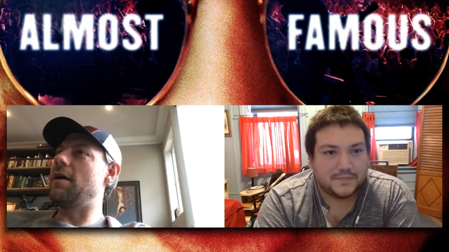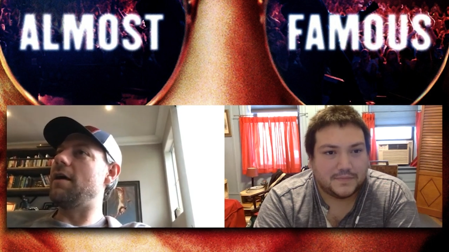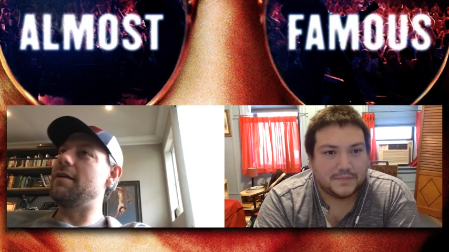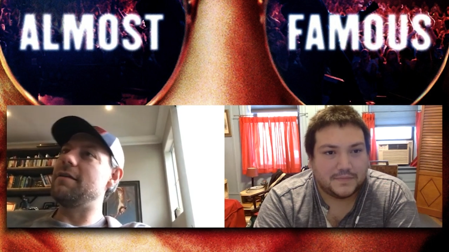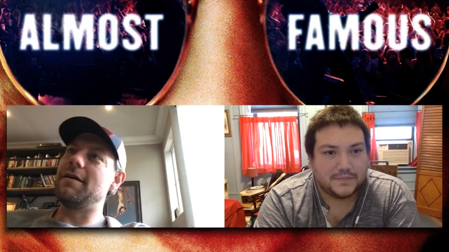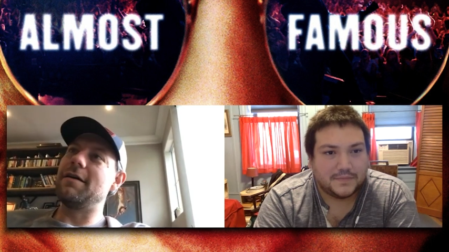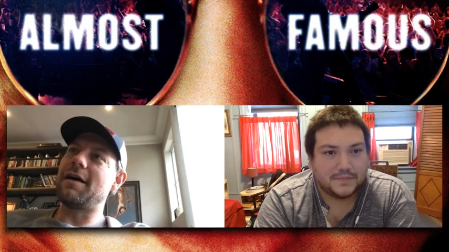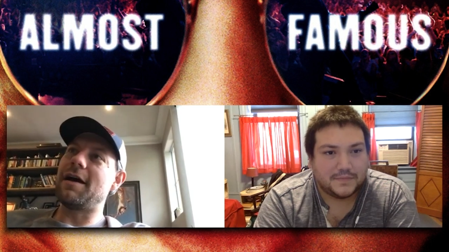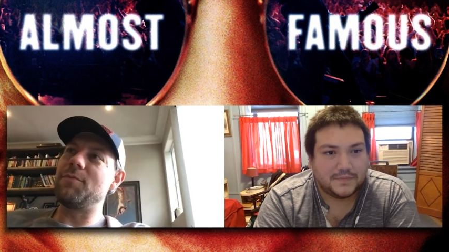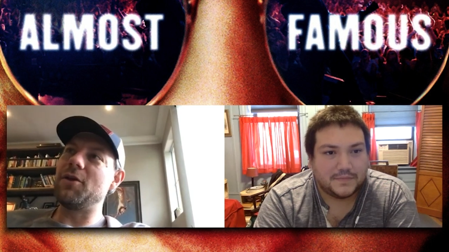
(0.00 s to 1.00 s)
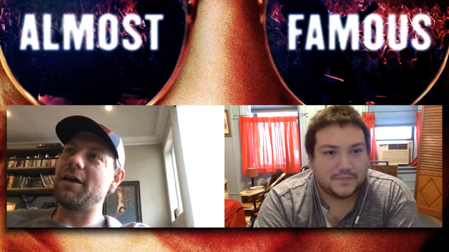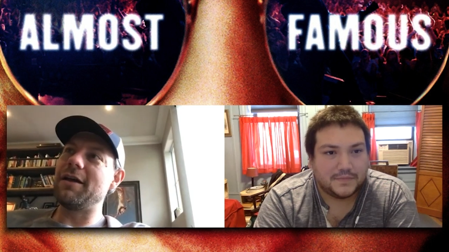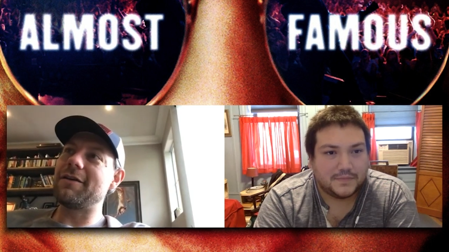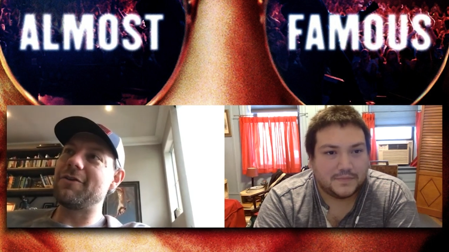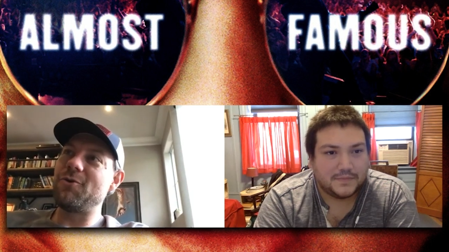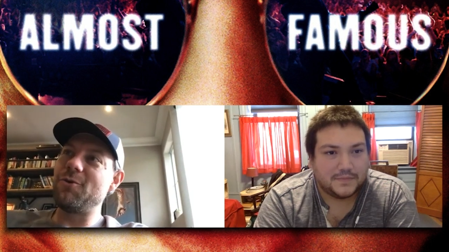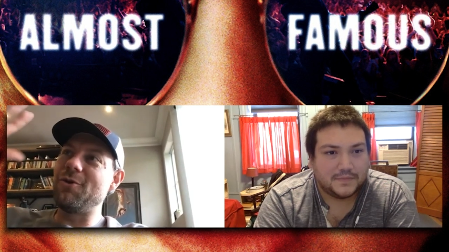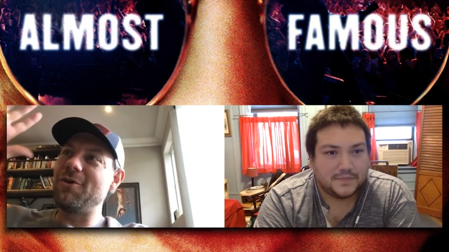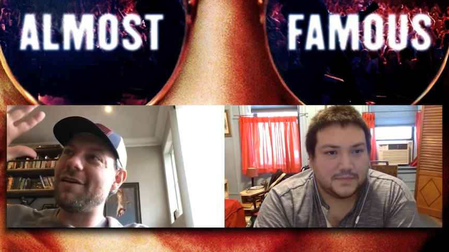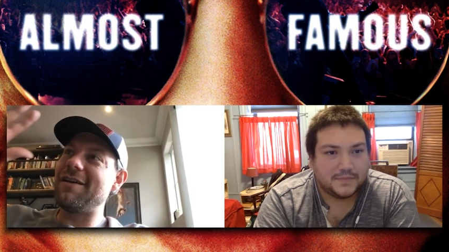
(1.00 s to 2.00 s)
Speaker 1: And I'd be like,
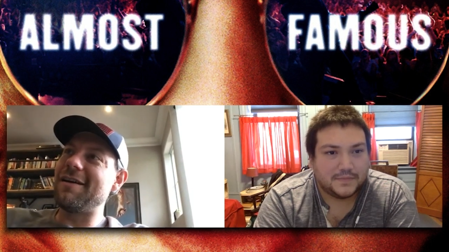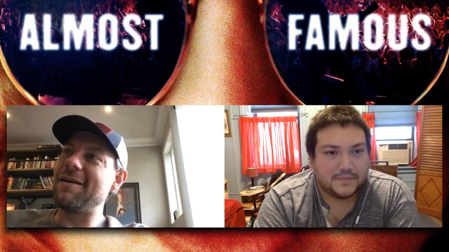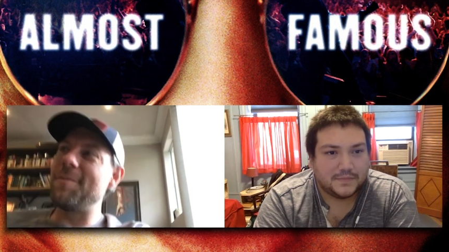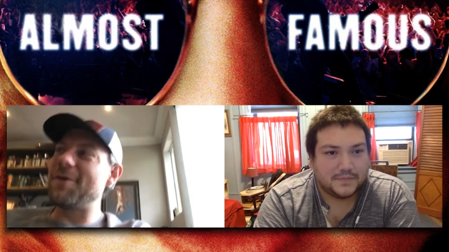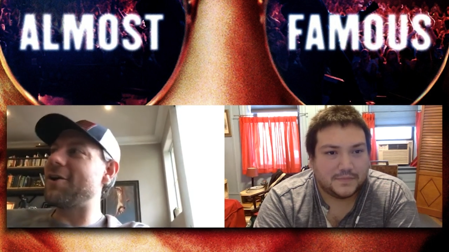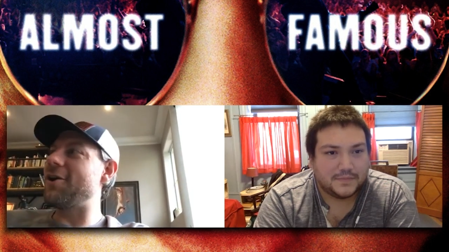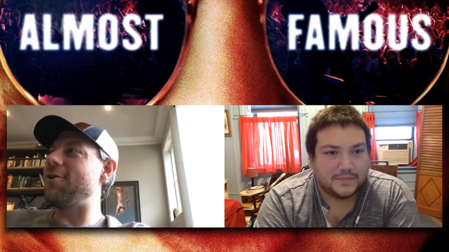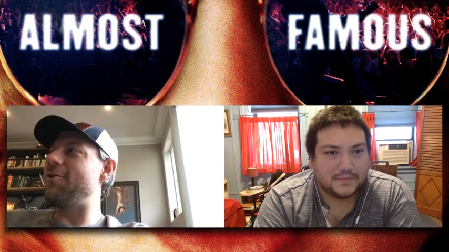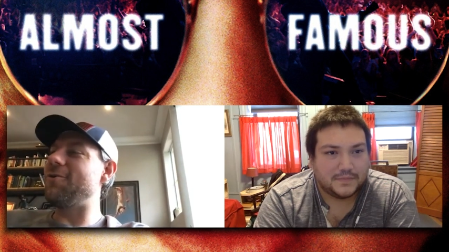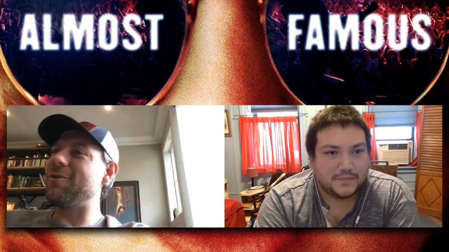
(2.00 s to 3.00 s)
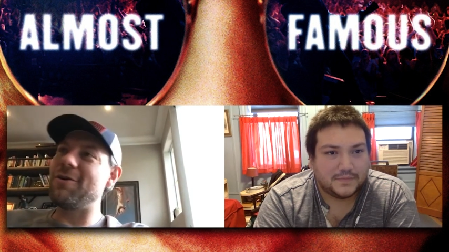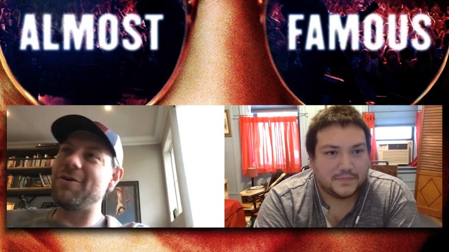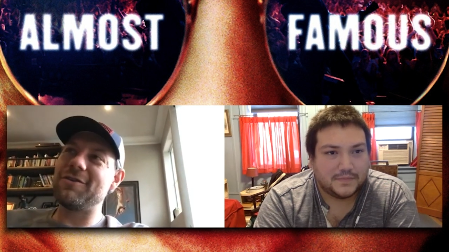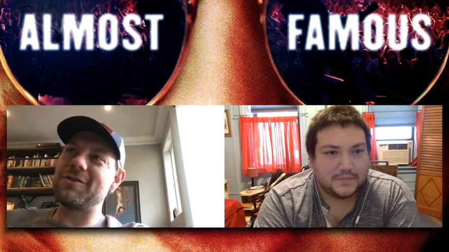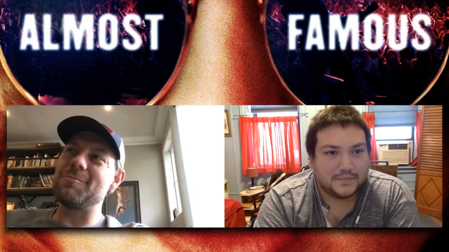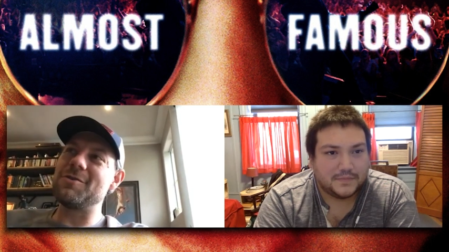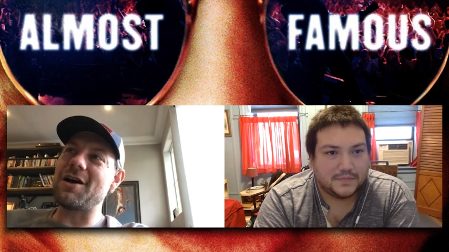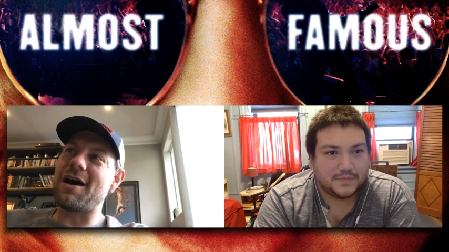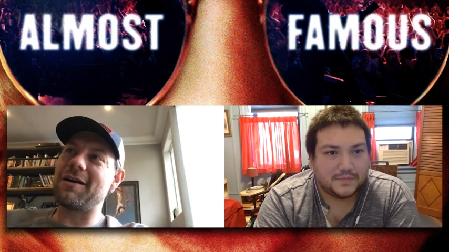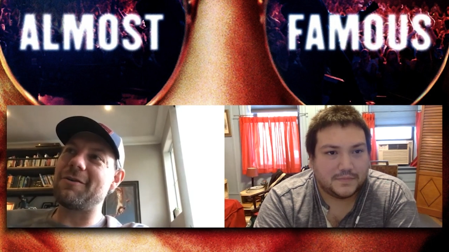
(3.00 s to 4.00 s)
cool, I'm going to go learn some
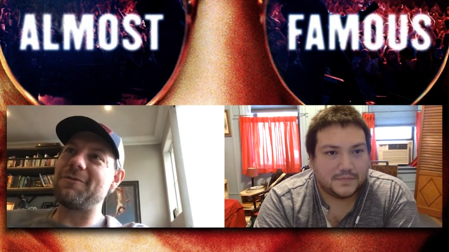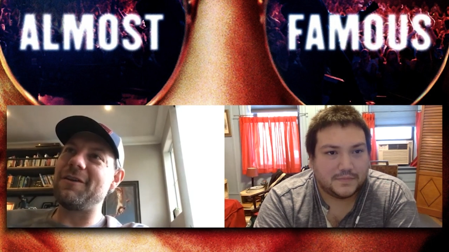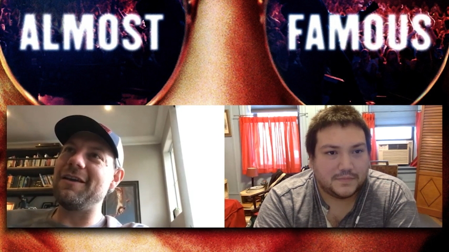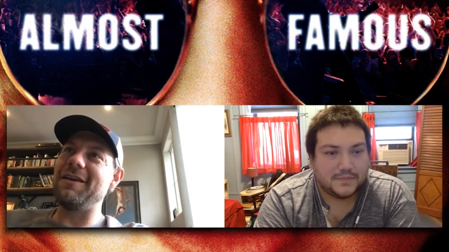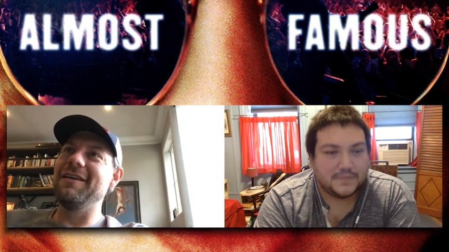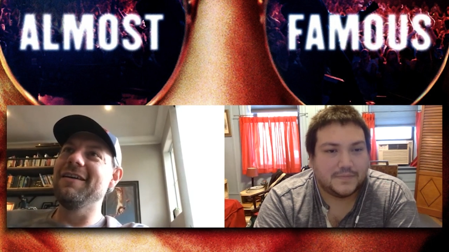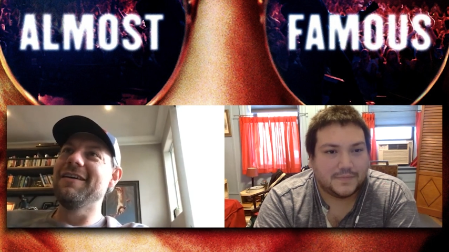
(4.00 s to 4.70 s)
geography.